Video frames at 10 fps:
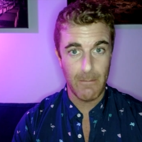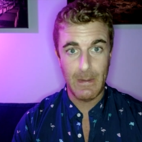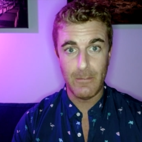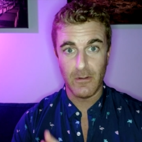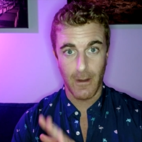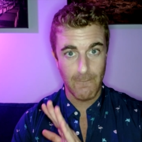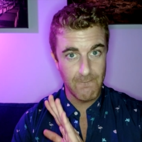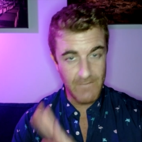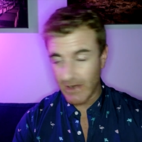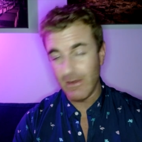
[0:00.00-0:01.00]
people are
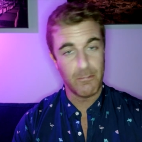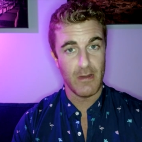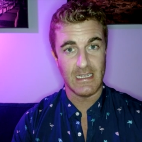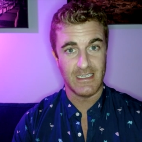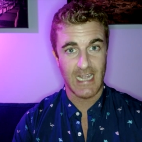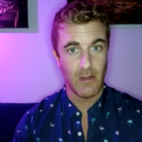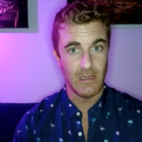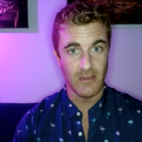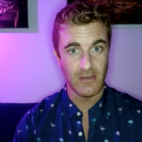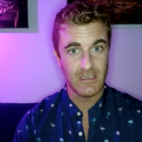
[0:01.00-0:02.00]
very impressed how he
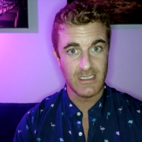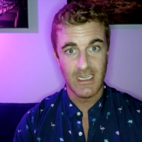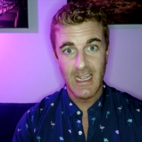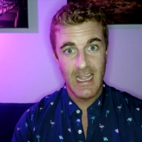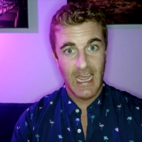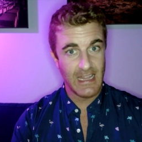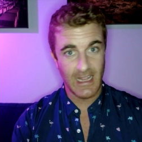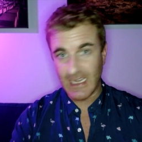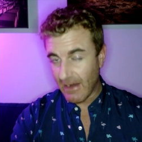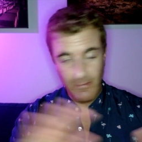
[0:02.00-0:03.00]
looks and they're
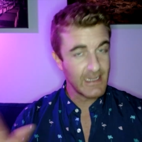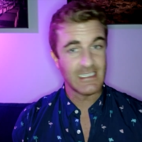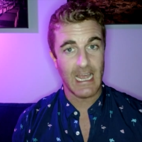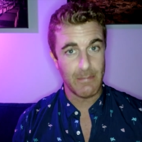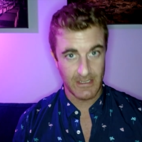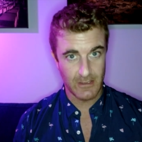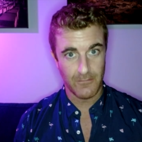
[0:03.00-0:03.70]
like everything is happening so